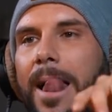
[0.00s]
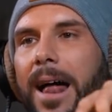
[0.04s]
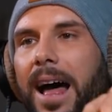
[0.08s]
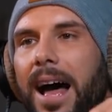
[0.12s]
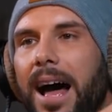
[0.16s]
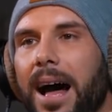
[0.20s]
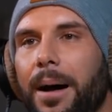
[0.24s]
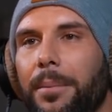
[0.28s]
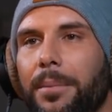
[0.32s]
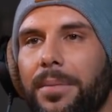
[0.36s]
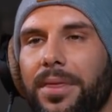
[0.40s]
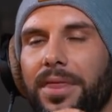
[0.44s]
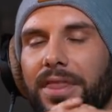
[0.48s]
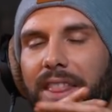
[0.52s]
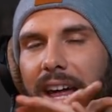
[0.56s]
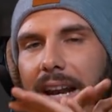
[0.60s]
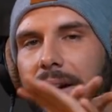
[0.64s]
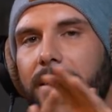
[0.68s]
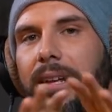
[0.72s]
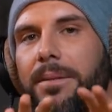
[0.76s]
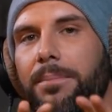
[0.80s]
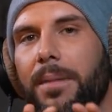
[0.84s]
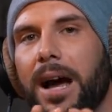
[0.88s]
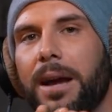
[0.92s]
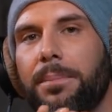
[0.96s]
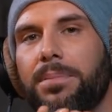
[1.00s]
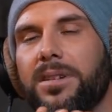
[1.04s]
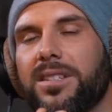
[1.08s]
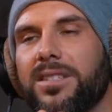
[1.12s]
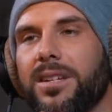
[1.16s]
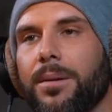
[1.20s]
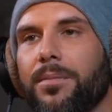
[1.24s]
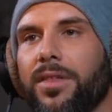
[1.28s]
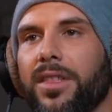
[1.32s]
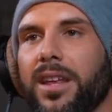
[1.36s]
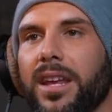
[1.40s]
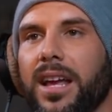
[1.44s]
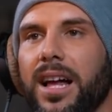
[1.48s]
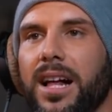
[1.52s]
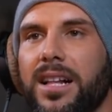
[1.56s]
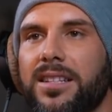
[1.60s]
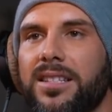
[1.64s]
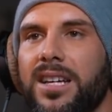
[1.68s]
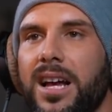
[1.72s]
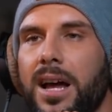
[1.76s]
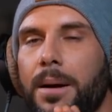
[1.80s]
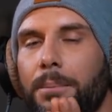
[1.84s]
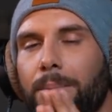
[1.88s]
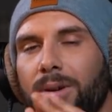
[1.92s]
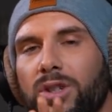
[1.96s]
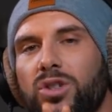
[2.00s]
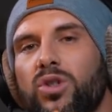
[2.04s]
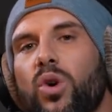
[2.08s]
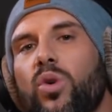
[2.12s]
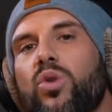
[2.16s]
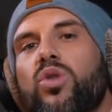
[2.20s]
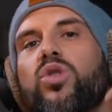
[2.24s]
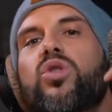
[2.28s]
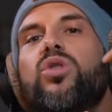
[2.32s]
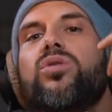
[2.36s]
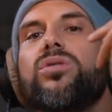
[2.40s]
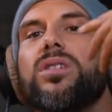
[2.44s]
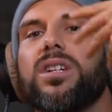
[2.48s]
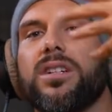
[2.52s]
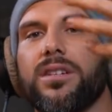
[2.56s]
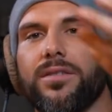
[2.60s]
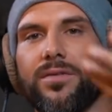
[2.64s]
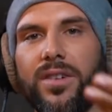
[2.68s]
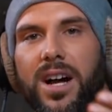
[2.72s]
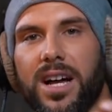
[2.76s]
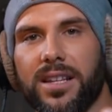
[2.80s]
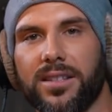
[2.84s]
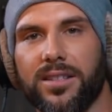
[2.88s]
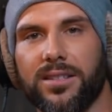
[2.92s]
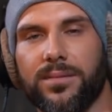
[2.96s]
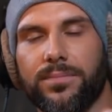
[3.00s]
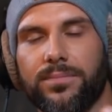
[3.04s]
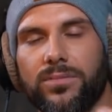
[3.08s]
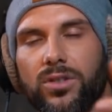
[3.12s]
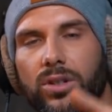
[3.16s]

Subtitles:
Then it might be something else, but don't do it in advance.